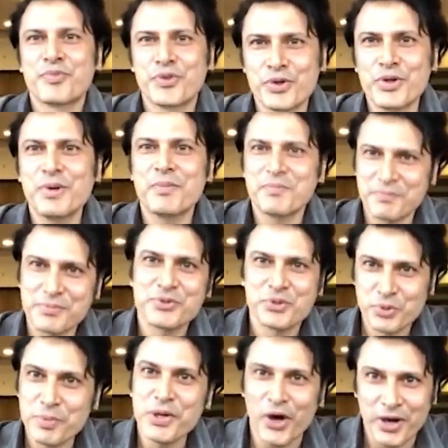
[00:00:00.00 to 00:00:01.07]
you know,
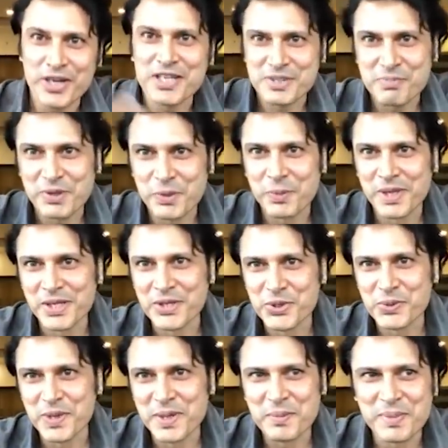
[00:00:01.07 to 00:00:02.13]
to be honest, between
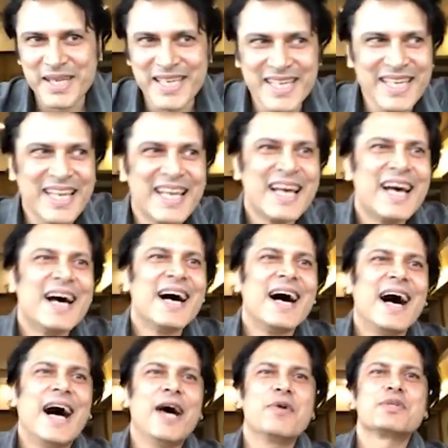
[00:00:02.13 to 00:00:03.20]
you and me,
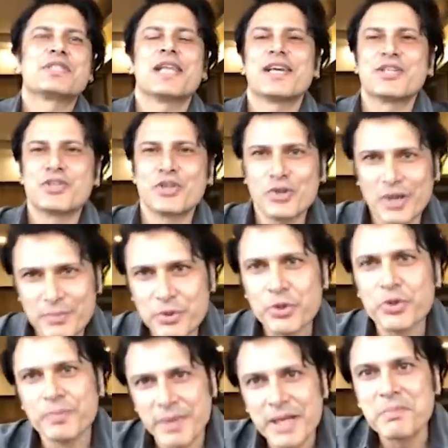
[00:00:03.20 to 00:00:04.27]
I was like, chalo, I'm
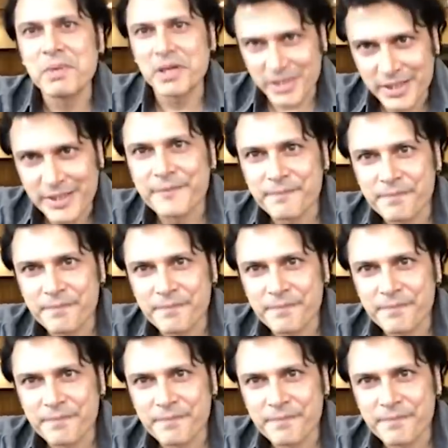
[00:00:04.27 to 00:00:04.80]
going to make money.